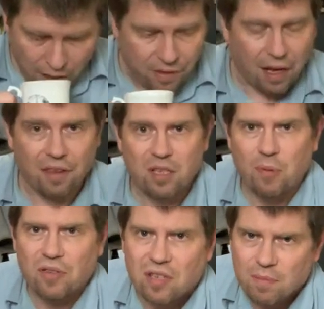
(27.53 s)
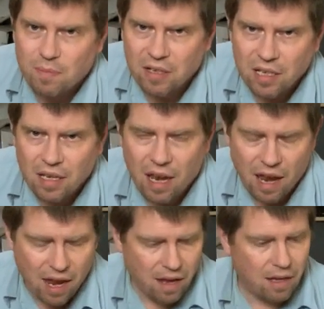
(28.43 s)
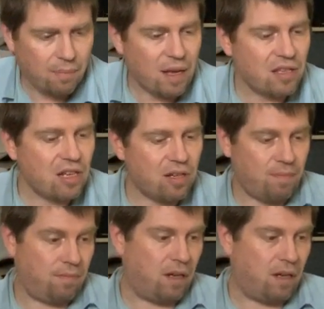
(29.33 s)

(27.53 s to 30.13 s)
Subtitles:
The other sponsorship message